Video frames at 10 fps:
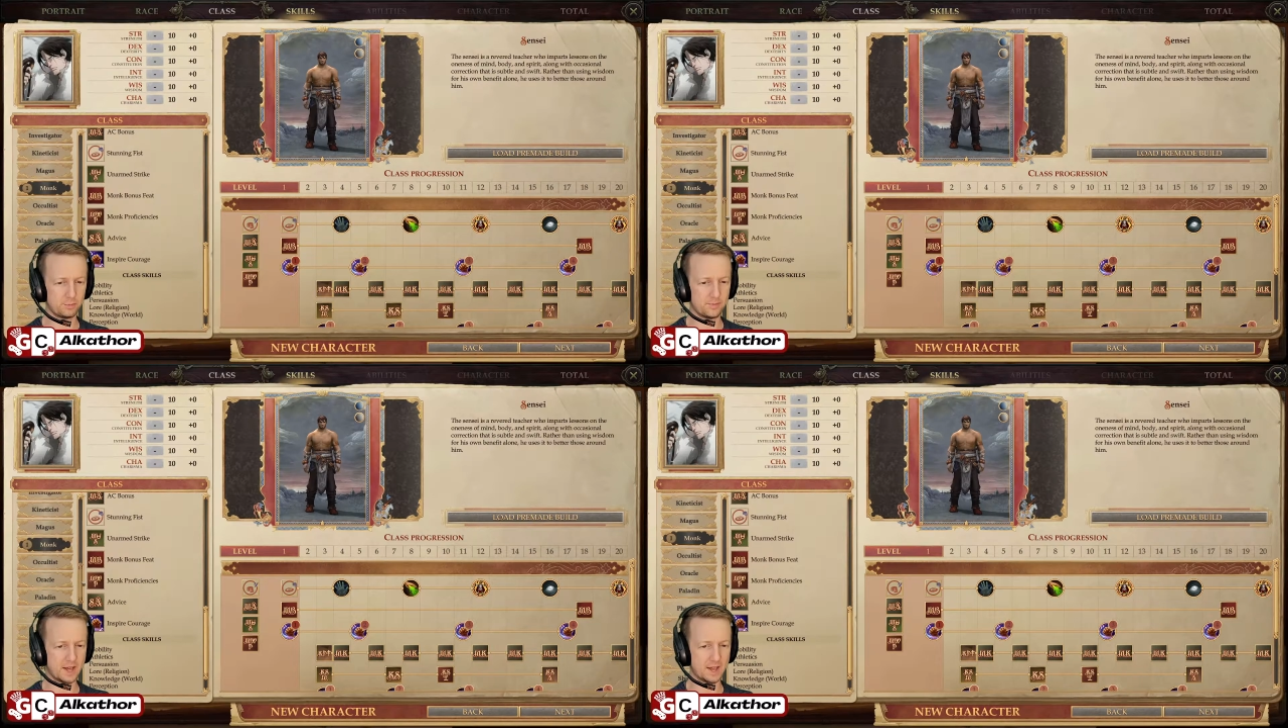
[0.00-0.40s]

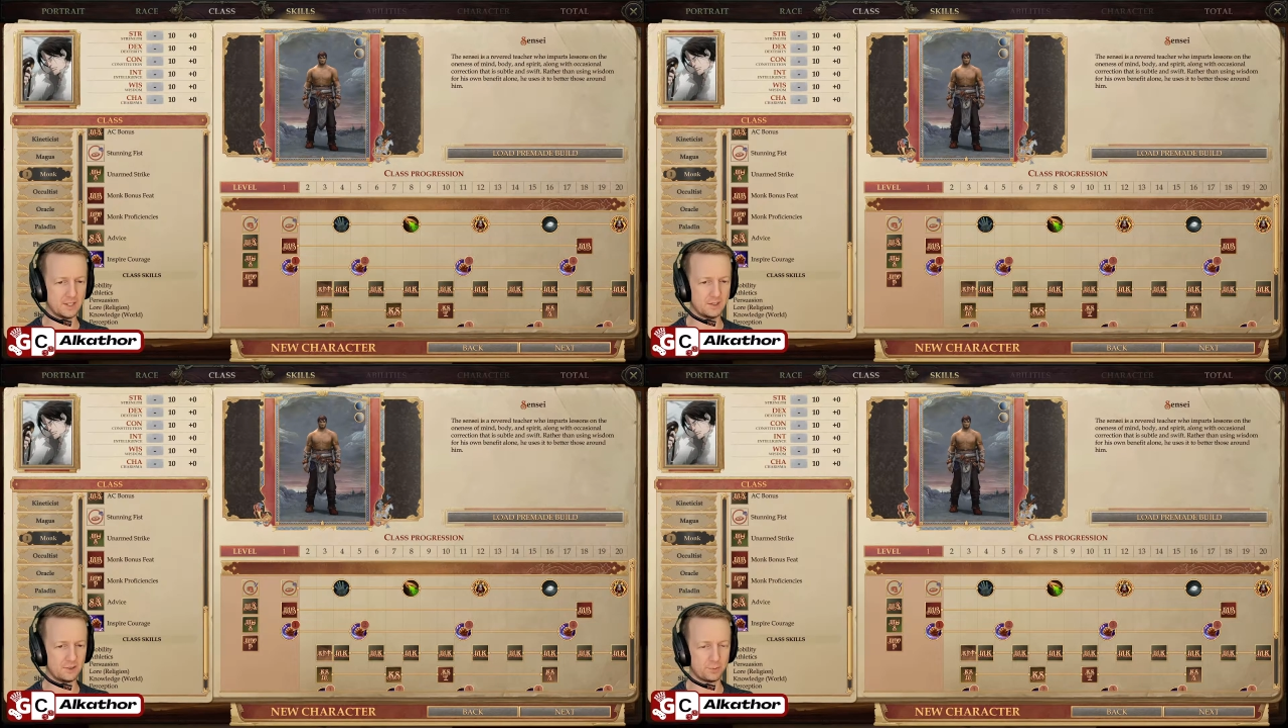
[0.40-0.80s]
that
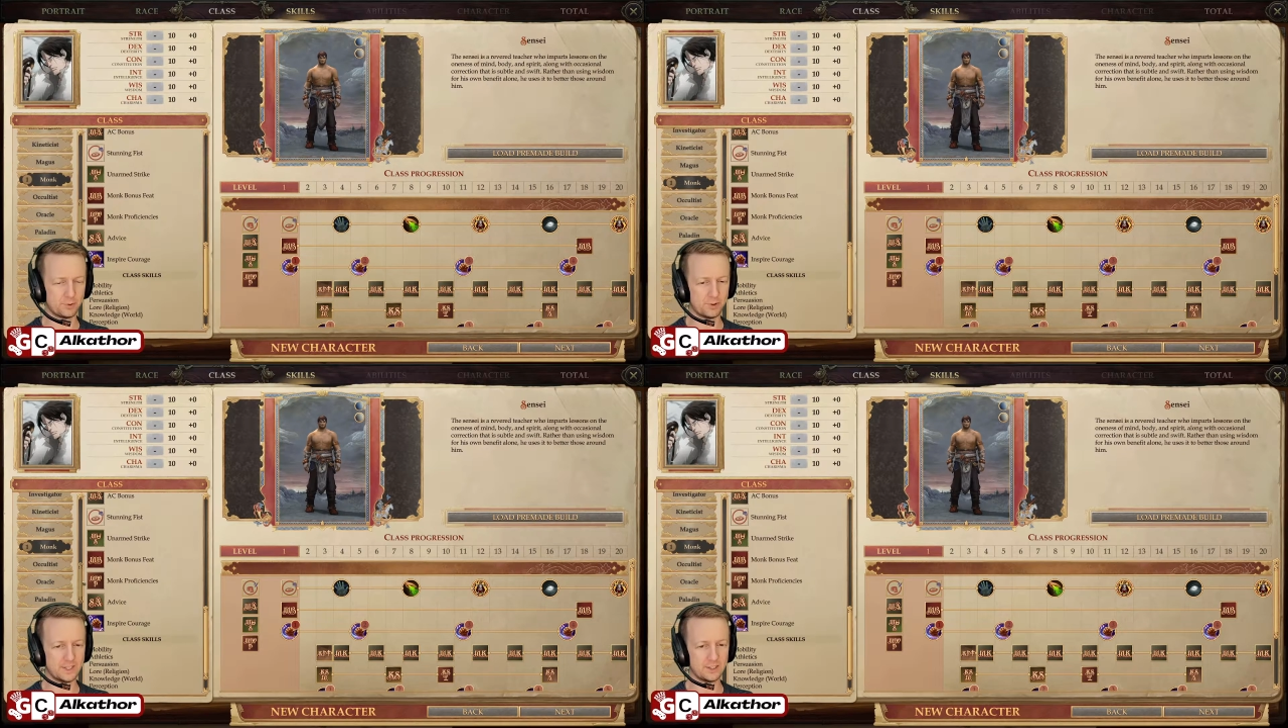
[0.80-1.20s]

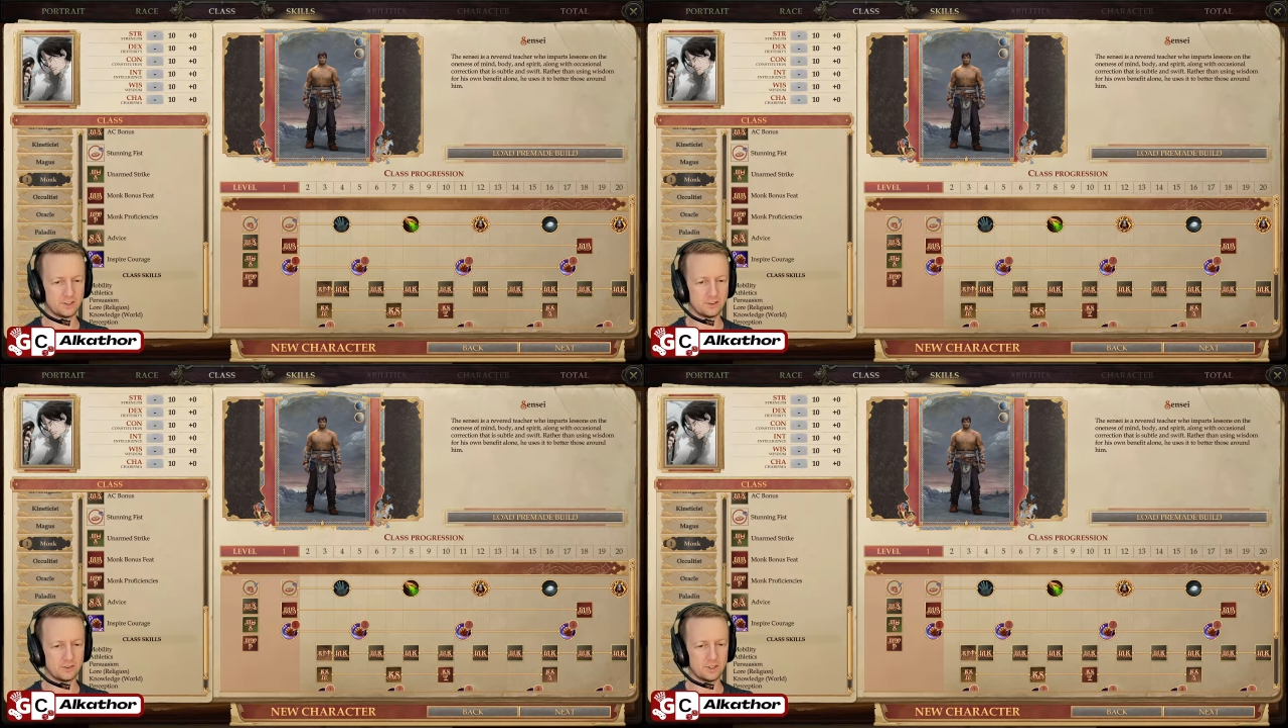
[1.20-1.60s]

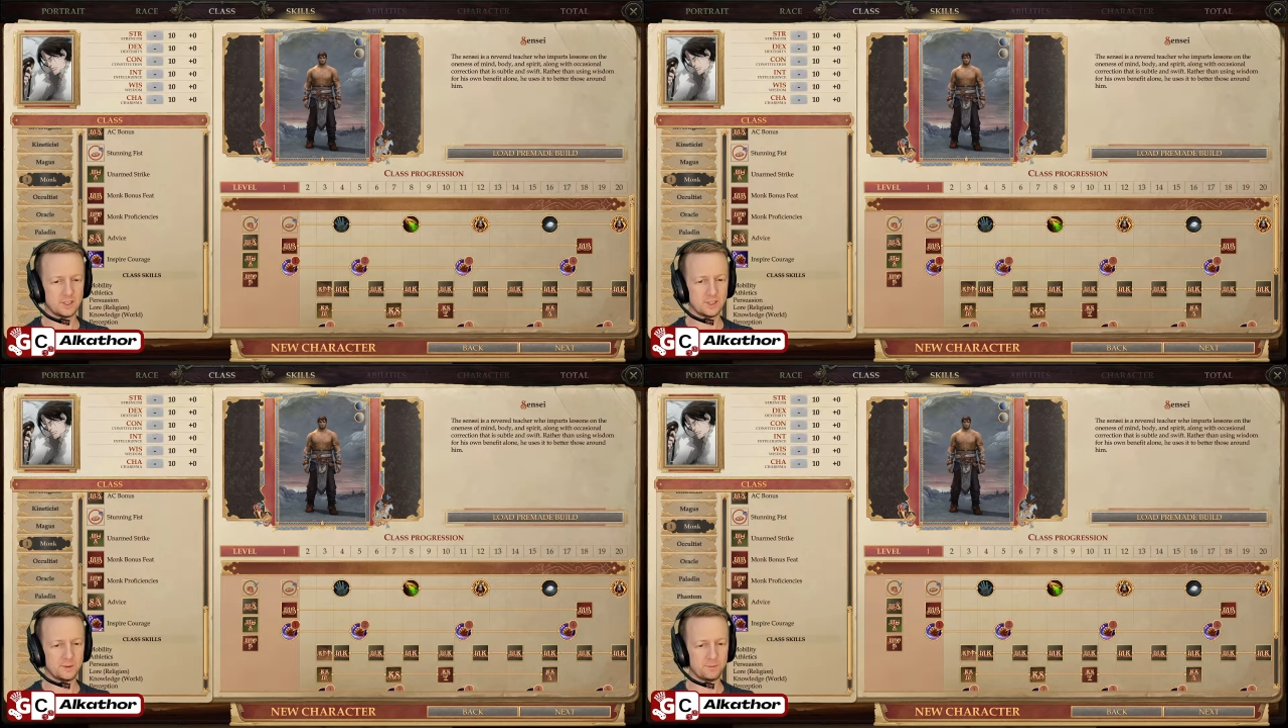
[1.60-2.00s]
inspirational.
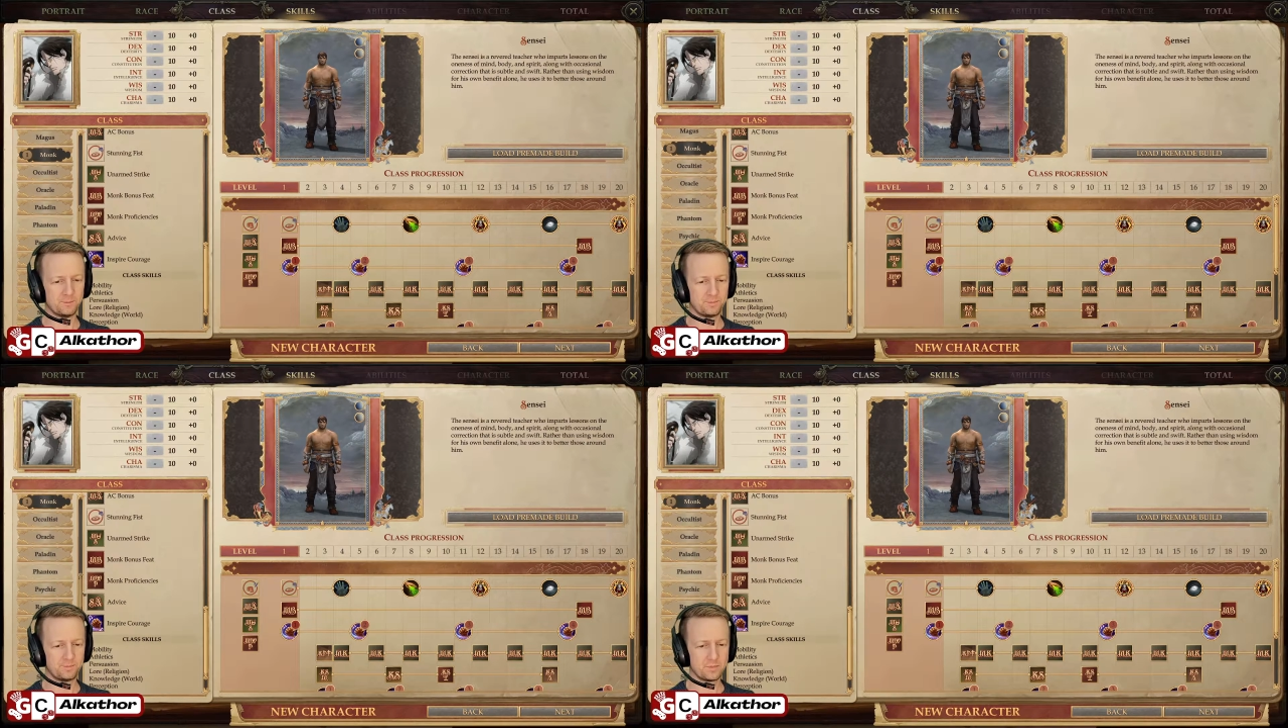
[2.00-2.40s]

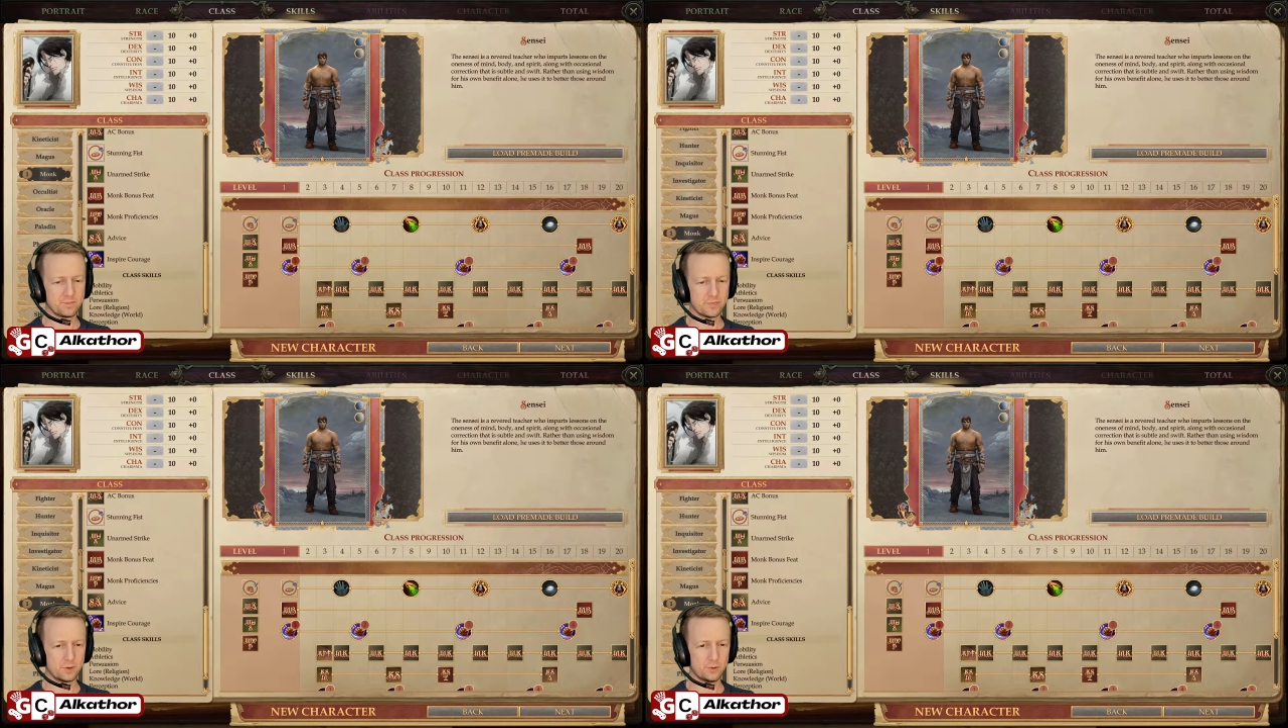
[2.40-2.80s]

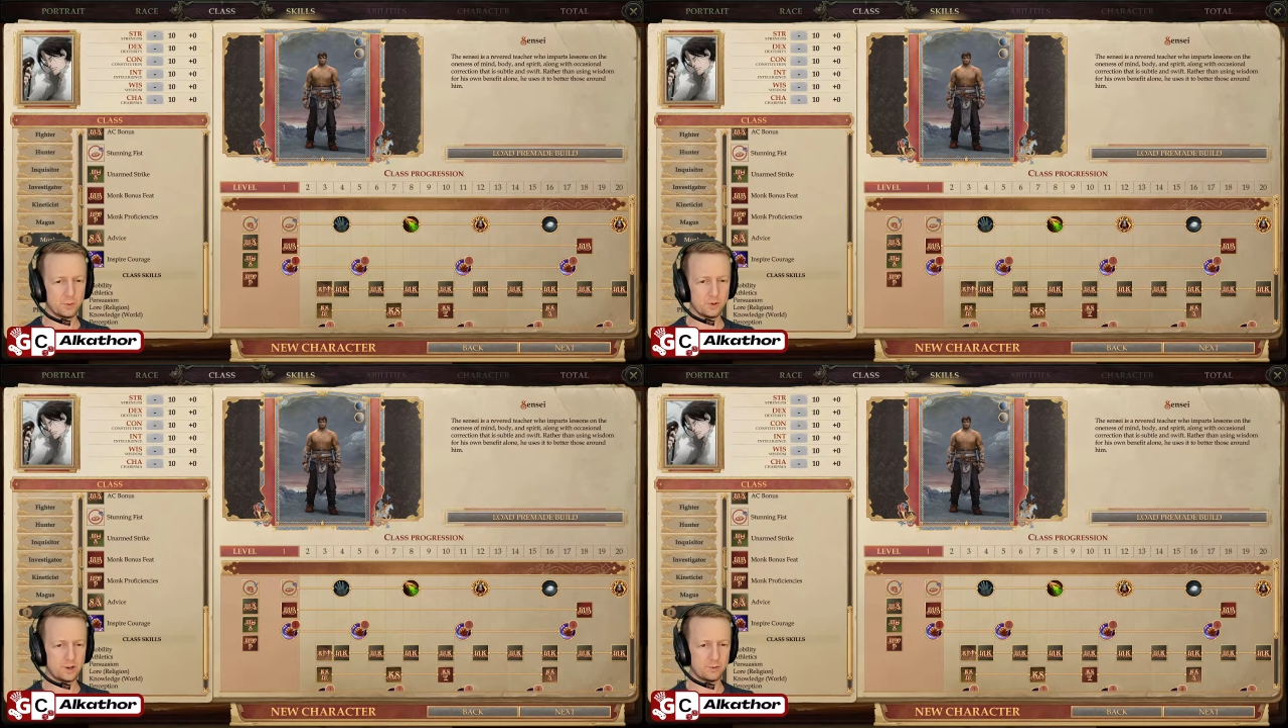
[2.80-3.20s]
What
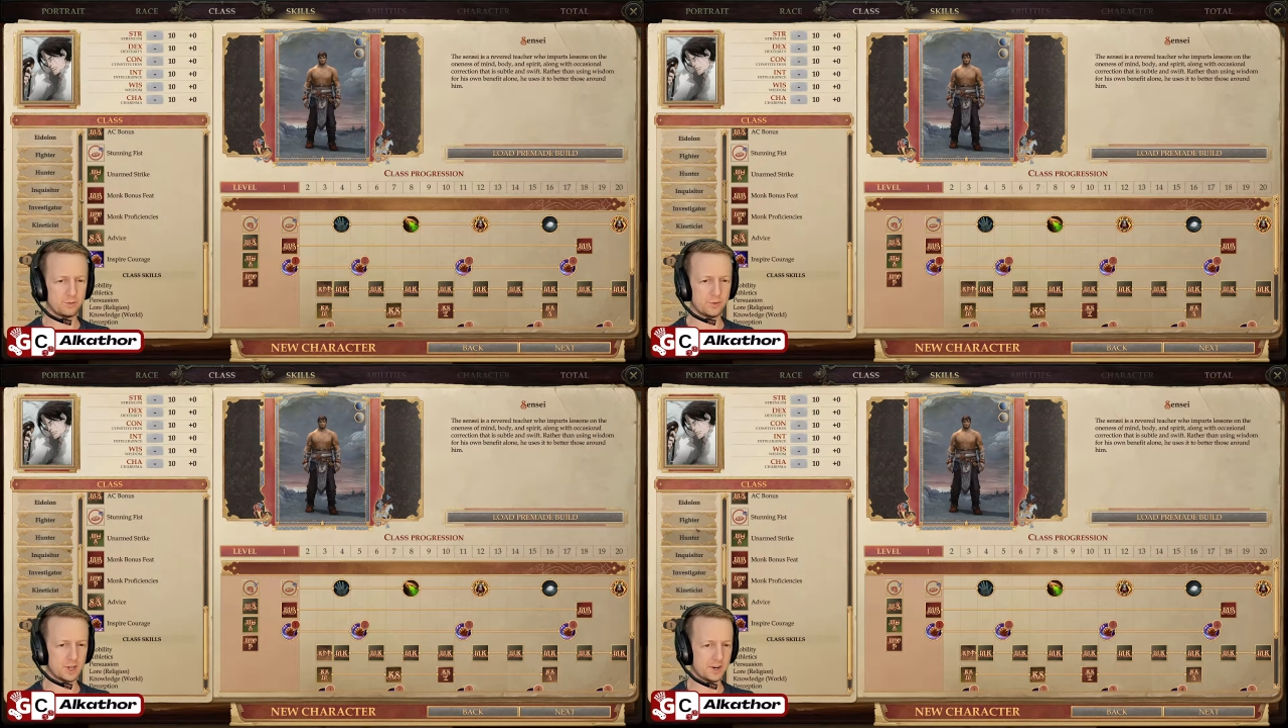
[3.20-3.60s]
were our
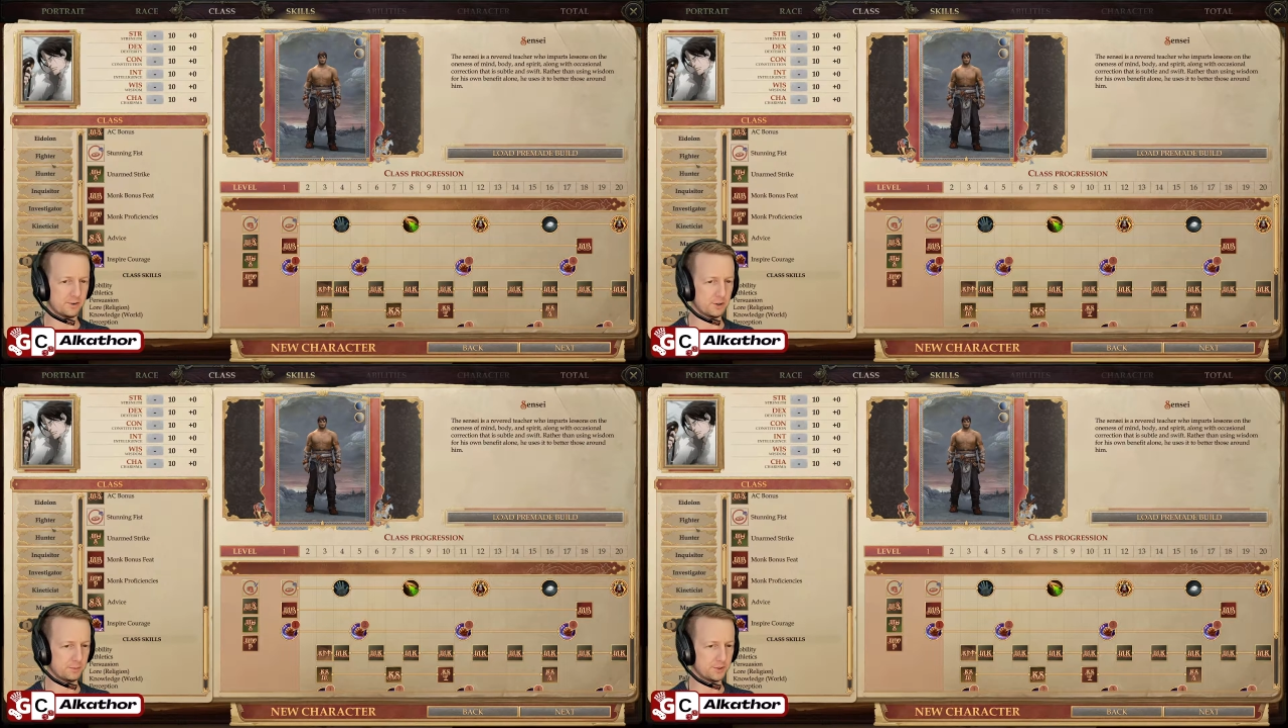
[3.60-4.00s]

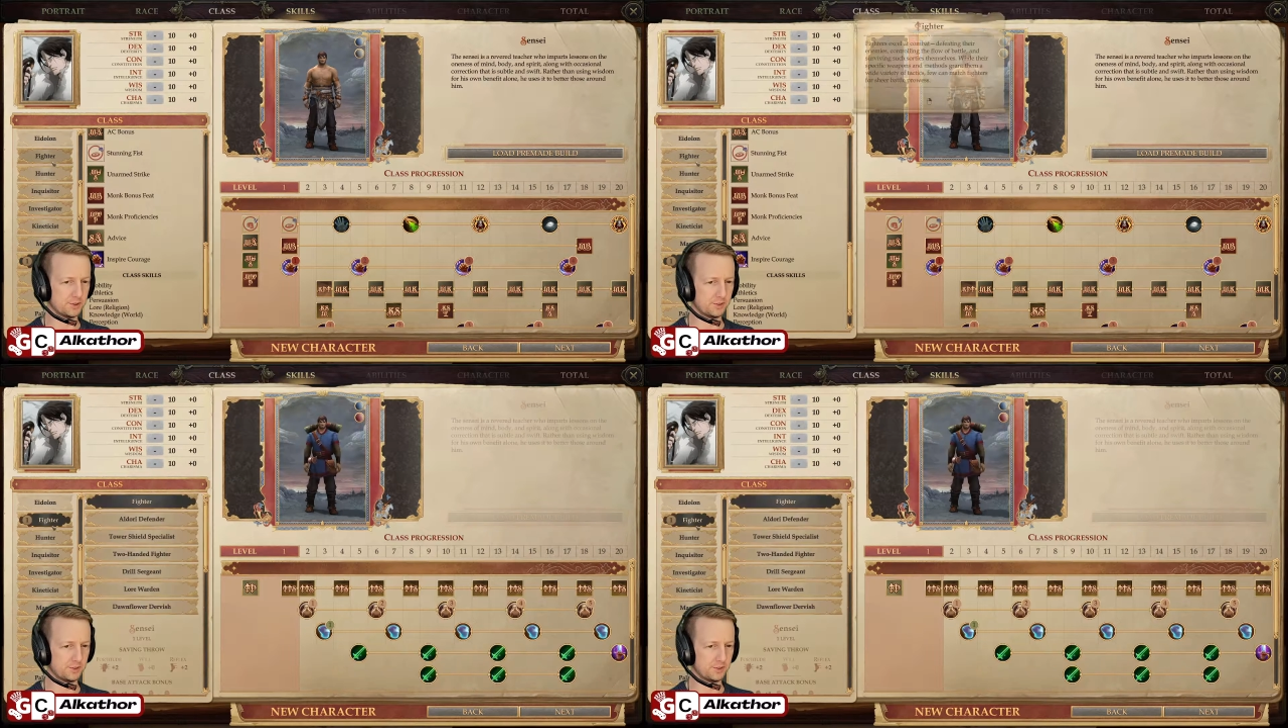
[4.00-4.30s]
fighter options?